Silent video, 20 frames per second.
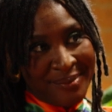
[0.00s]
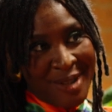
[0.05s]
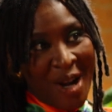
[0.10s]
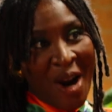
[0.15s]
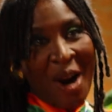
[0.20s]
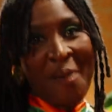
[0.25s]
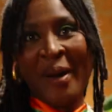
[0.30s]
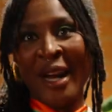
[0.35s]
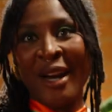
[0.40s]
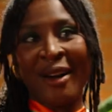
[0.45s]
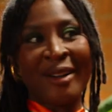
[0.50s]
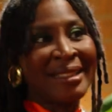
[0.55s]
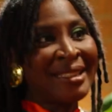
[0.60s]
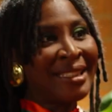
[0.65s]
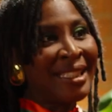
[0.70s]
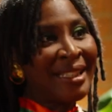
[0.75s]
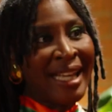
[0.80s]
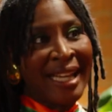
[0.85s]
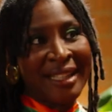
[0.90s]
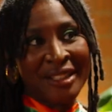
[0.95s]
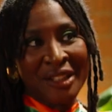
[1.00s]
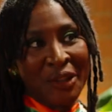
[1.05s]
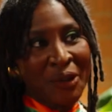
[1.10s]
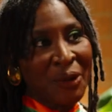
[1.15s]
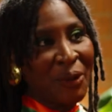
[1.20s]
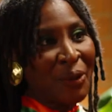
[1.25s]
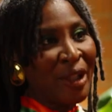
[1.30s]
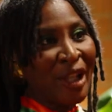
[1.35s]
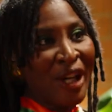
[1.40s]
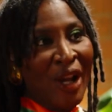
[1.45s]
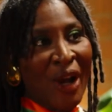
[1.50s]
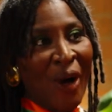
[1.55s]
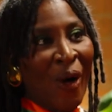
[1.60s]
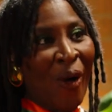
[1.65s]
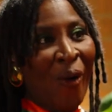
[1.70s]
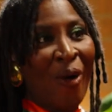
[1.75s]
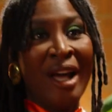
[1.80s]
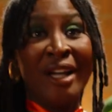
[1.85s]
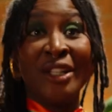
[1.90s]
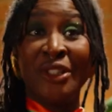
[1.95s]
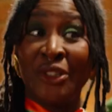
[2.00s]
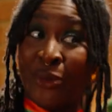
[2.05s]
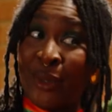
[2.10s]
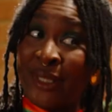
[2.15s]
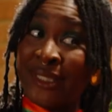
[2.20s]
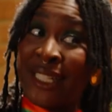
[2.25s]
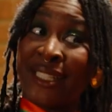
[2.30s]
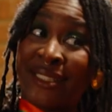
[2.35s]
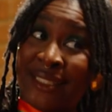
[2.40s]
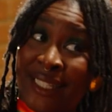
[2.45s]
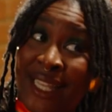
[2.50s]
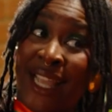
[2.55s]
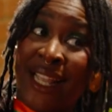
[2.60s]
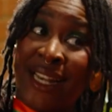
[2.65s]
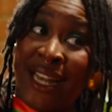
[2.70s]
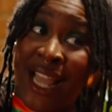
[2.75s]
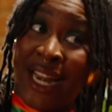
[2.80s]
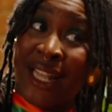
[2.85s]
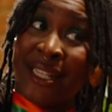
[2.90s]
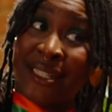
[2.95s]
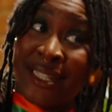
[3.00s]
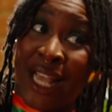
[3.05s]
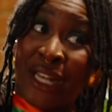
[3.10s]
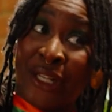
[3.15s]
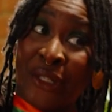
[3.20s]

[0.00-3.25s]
Our parents did that too, do as I say, not as I